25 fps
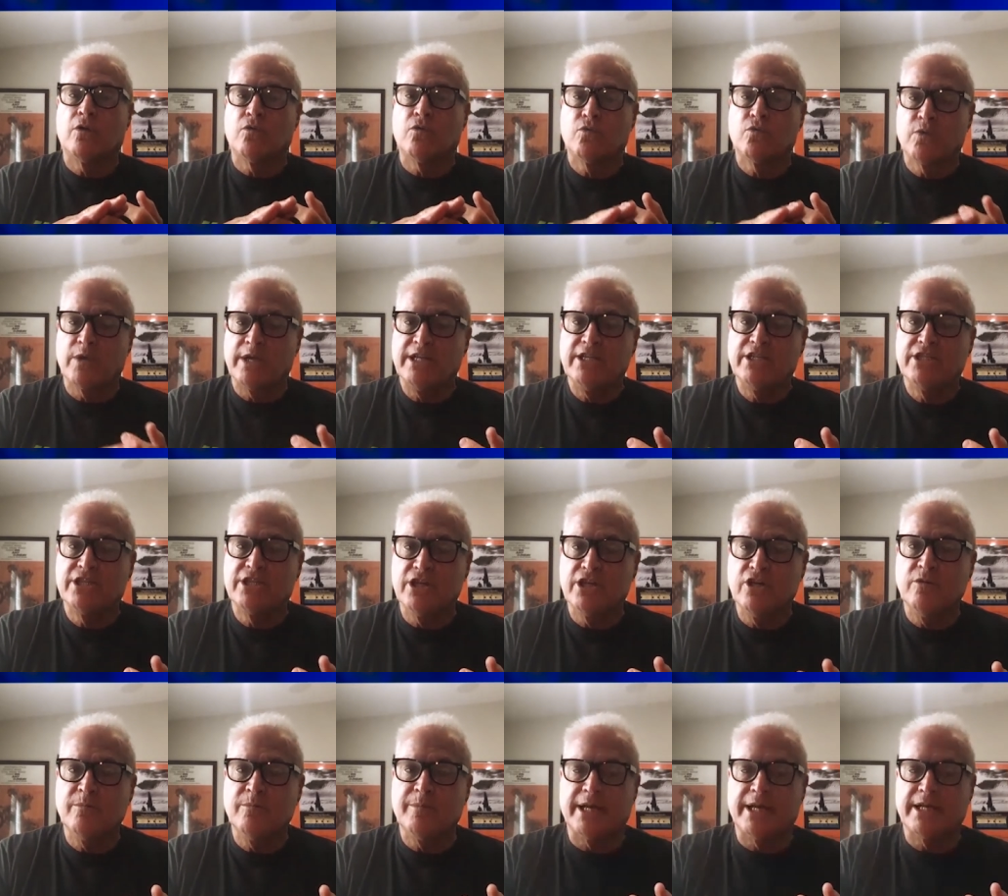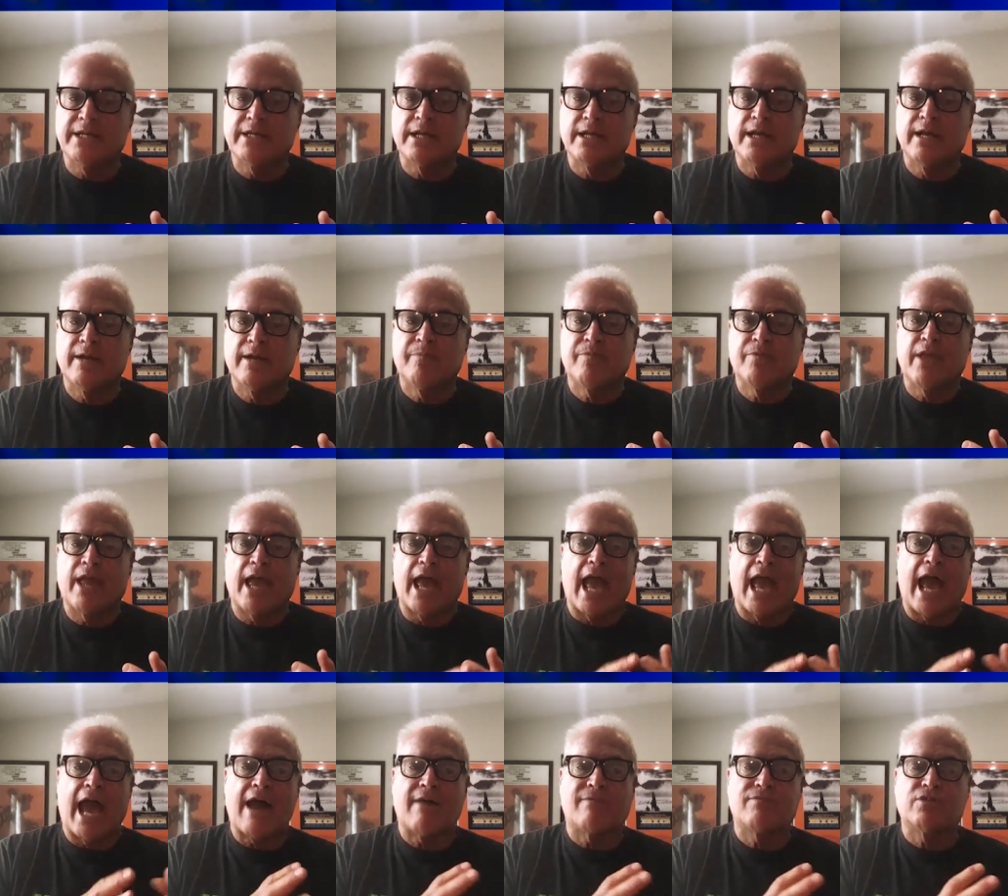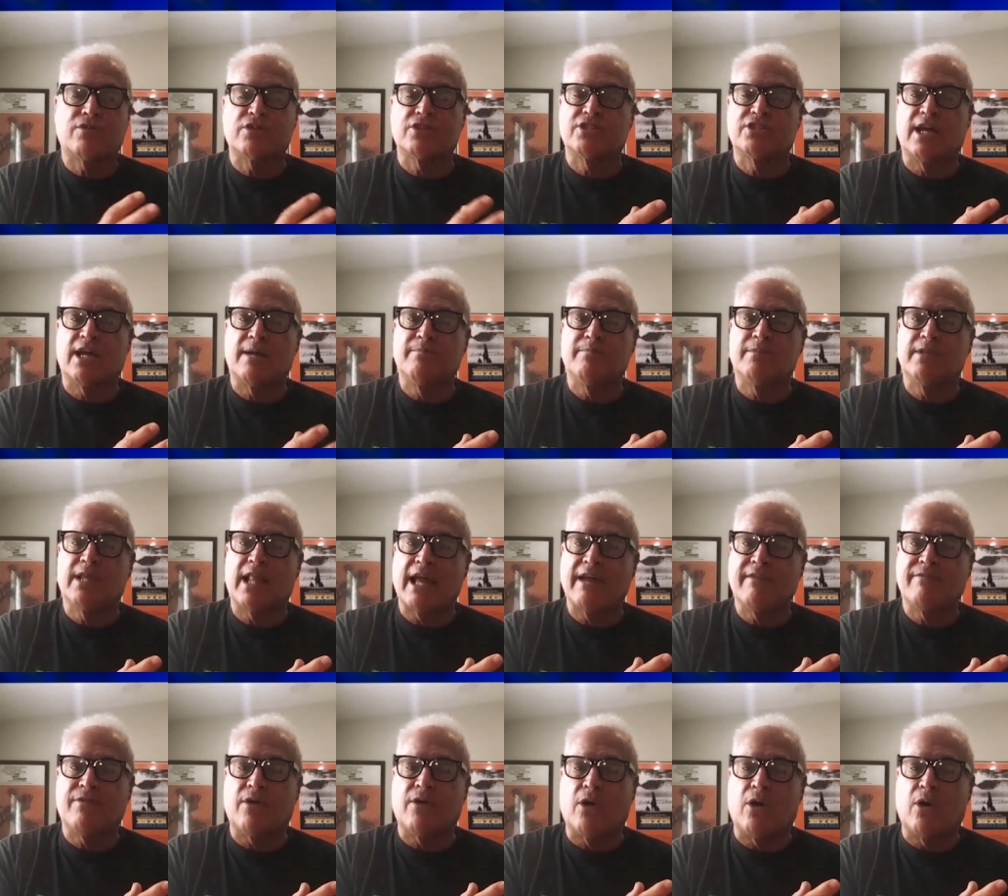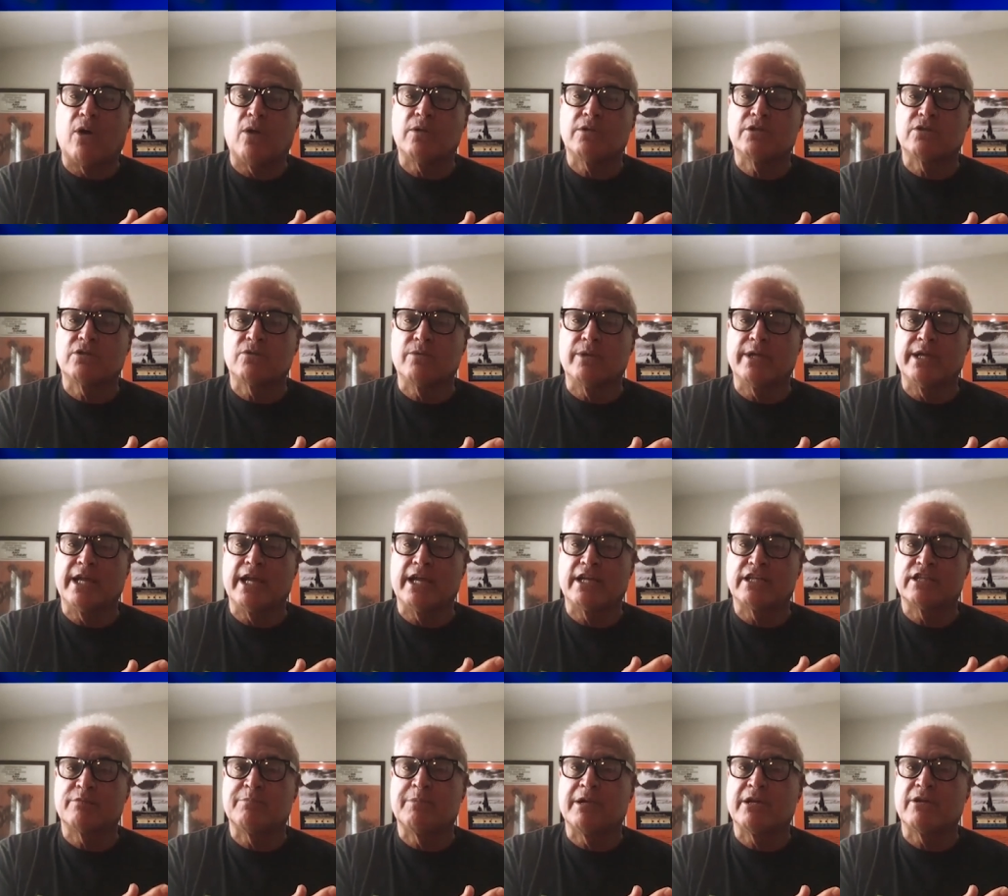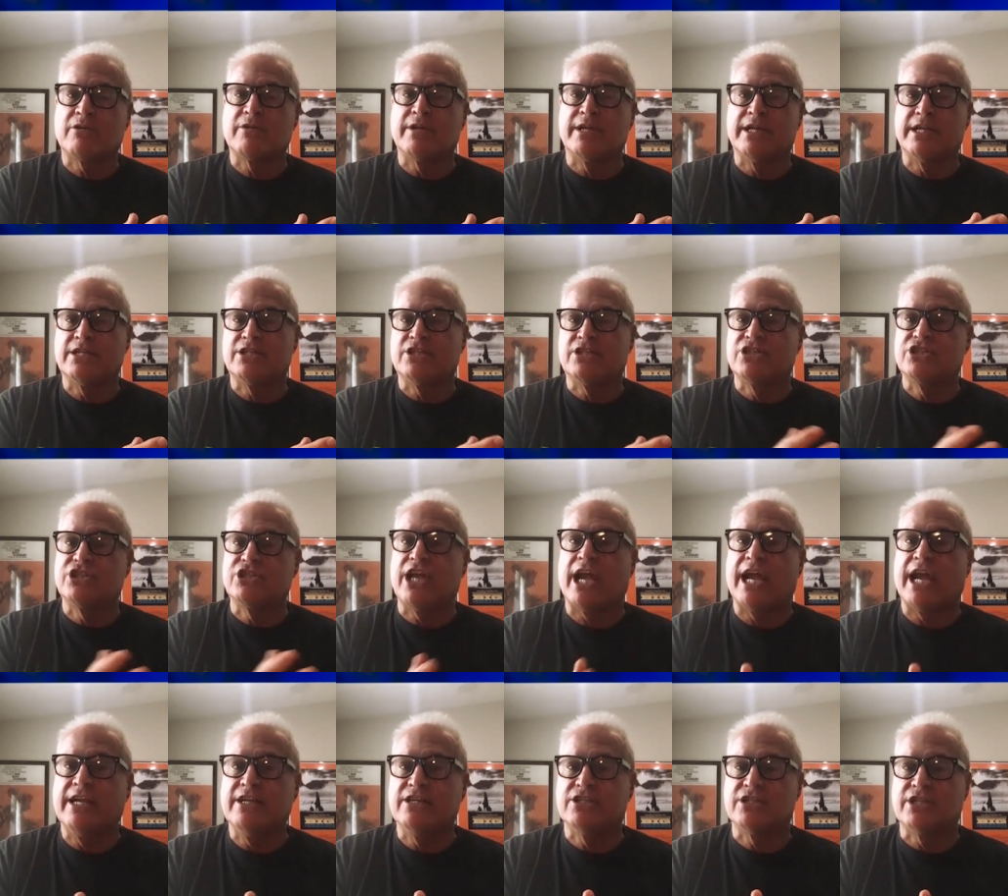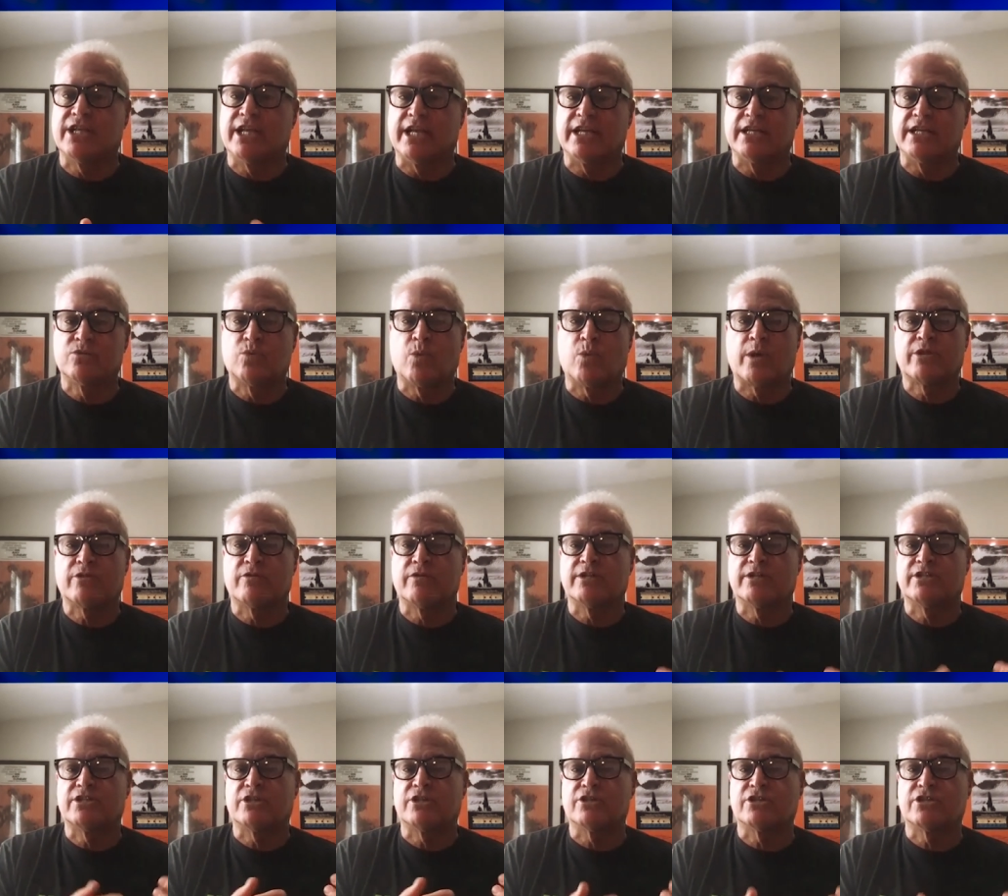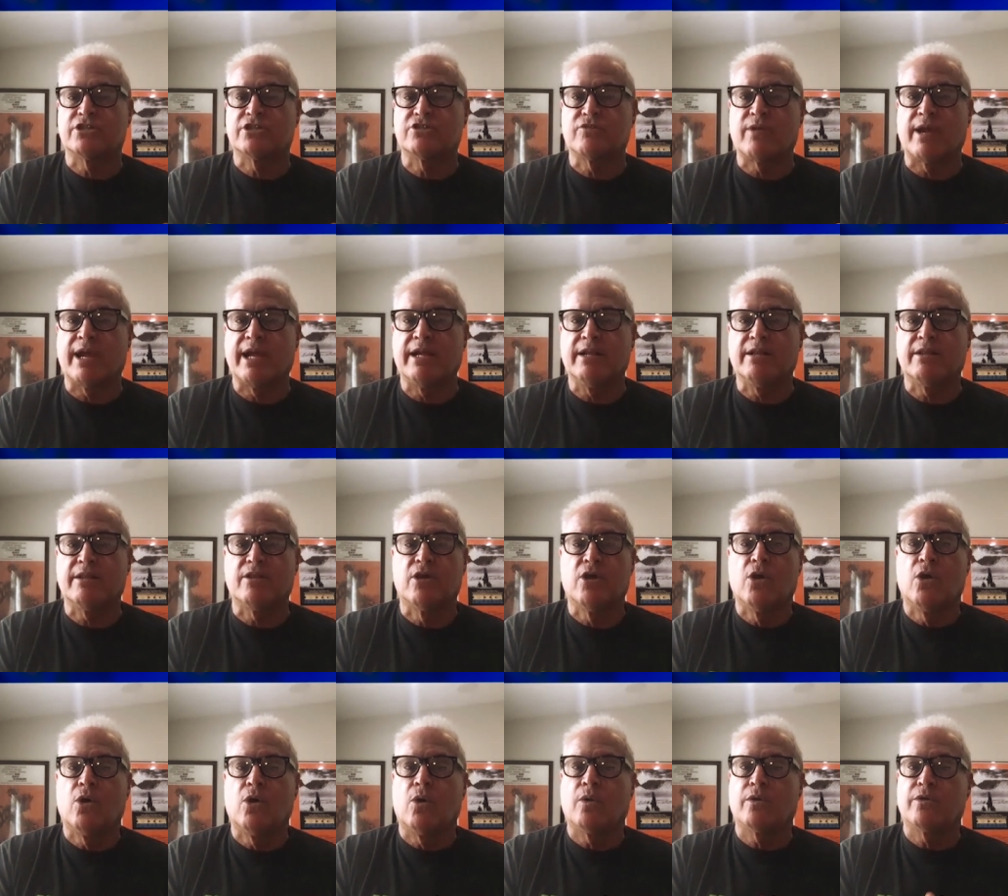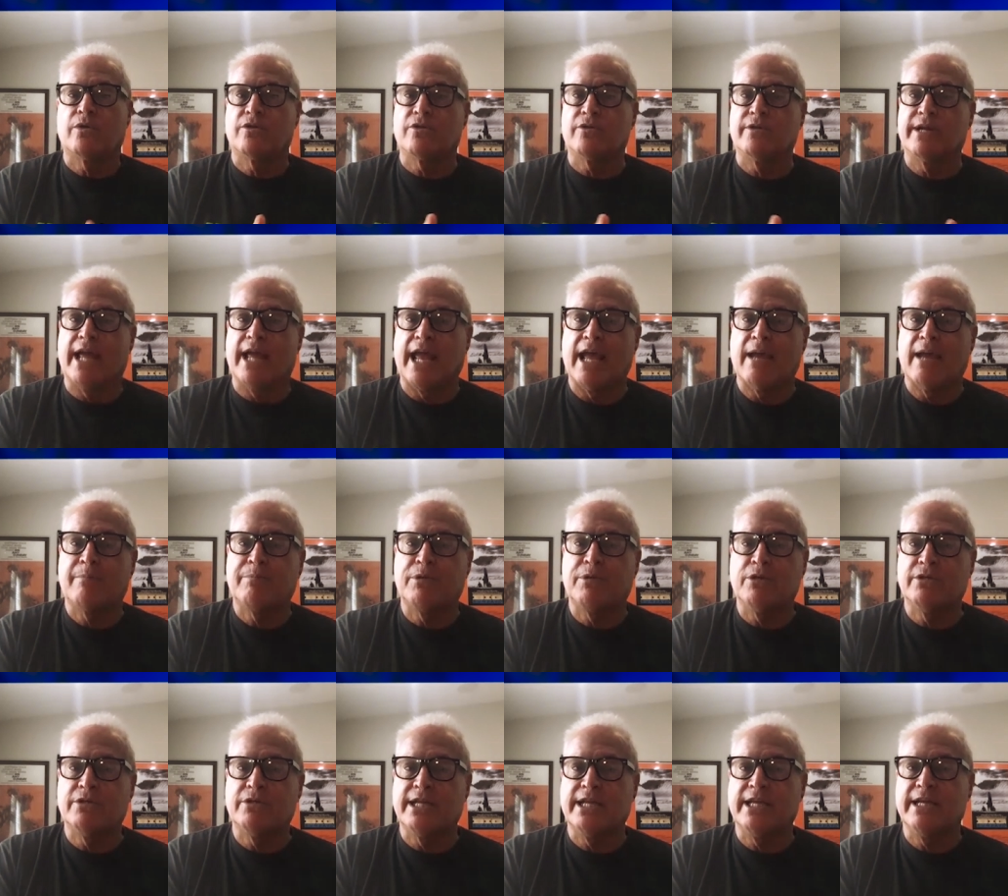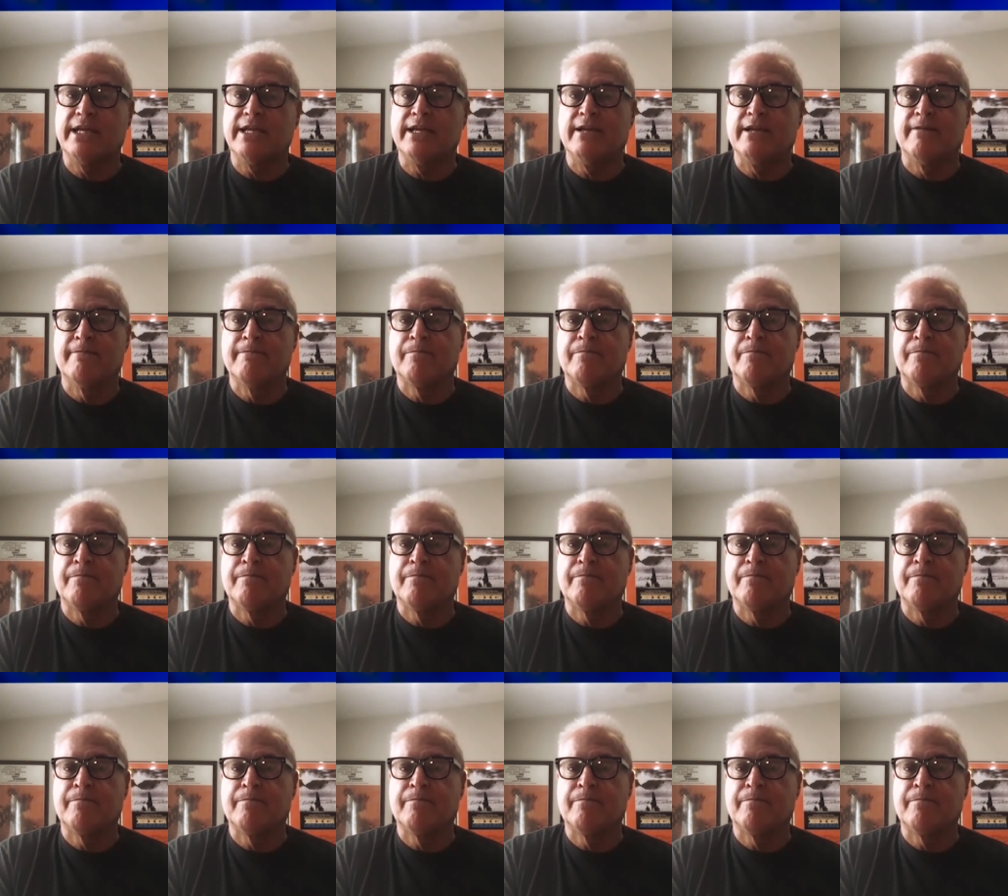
resume it after some life-altering experience change things, whether it's their strength or they're an amputee